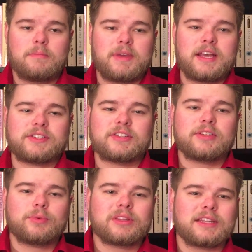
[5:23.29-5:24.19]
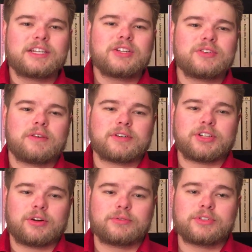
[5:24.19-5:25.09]
because of the religious
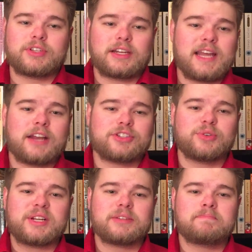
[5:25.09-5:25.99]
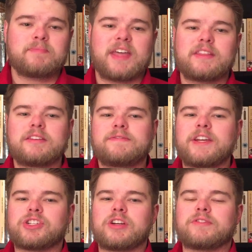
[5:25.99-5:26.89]
overtones attached to it and the
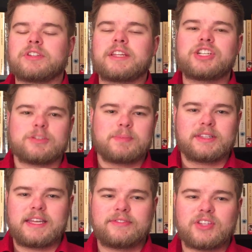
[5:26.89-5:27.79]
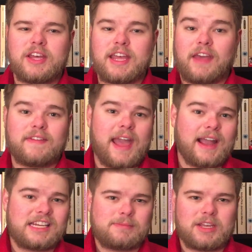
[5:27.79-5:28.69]
division of religious beliefs in the
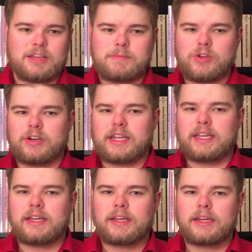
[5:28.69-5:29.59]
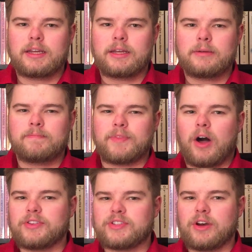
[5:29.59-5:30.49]
academic community.
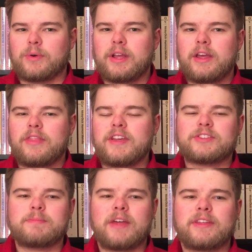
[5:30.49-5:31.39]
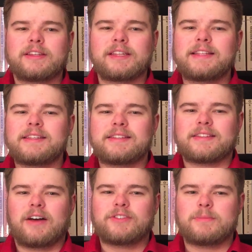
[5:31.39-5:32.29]
Also, this method lends
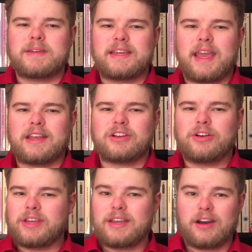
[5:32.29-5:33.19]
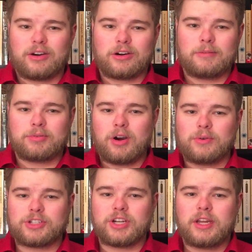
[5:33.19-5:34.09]
itself to be a cookie-cutter
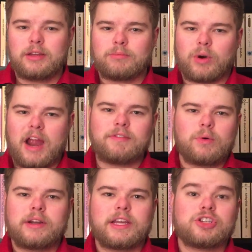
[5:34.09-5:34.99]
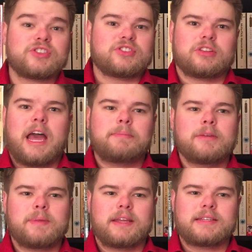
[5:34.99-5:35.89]
approach, where everyone can just slap
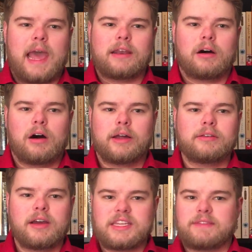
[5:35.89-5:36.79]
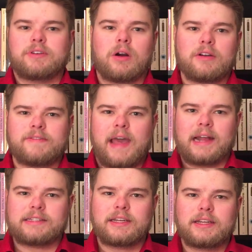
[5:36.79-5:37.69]
the pentab on a given
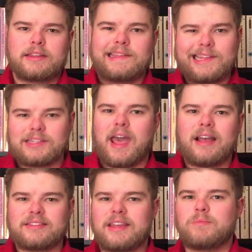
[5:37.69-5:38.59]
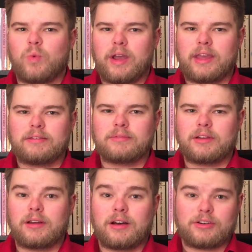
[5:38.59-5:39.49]
artifact the exact same way
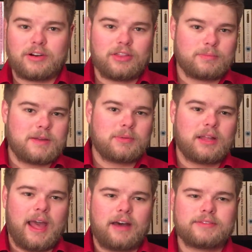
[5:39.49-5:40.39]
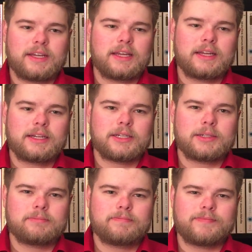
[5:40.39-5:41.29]
100 other people have.
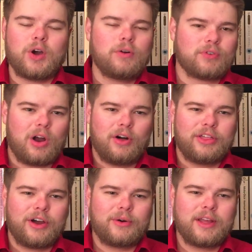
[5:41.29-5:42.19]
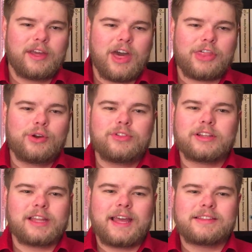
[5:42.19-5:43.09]
Overall, though, through the
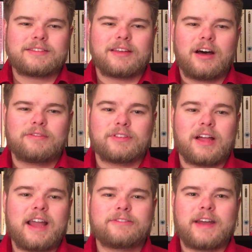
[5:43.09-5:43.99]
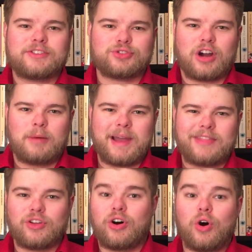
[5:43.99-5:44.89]
lens of life as drama
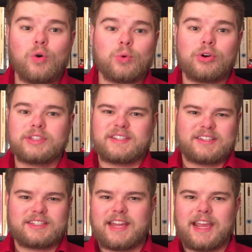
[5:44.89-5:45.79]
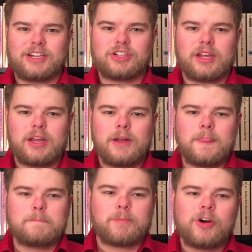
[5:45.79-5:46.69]
and the whole world as a stage,
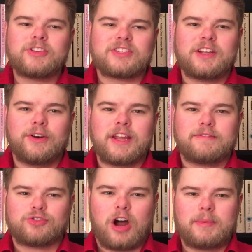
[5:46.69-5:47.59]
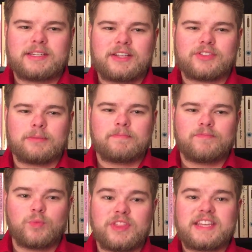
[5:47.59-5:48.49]
Burke's theory of
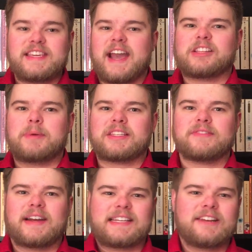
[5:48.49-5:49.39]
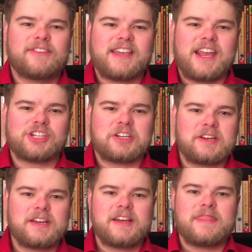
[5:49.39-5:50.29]
dramatism, with the key aspects of
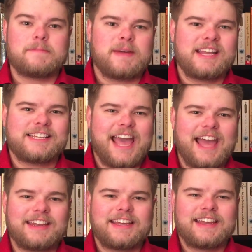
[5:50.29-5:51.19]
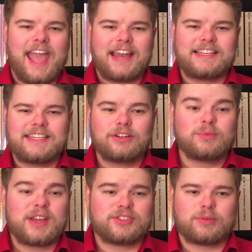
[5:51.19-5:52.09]
identification, the pentab, and guilt
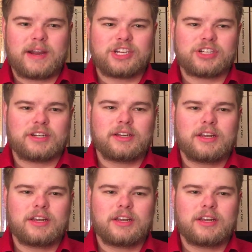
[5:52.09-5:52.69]
restoration,